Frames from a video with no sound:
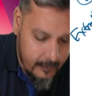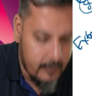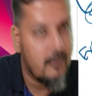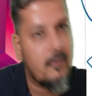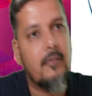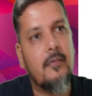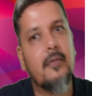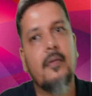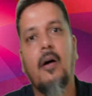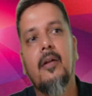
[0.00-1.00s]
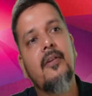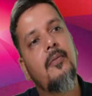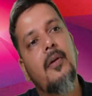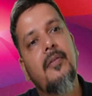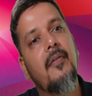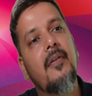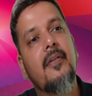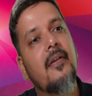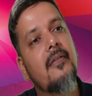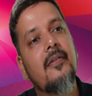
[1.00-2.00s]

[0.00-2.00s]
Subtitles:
So all these points we have discussed.